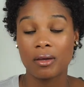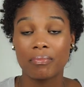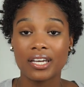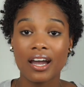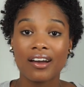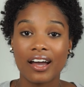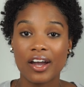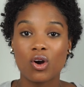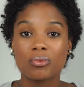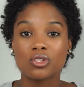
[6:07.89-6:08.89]
But yeah, I
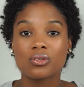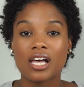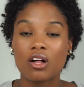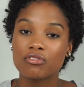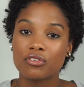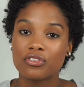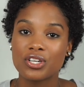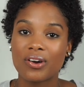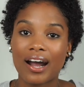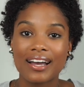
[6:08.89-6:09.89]
hope this was helpful for
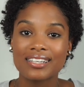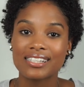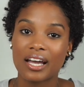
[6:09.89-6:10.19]
you guys.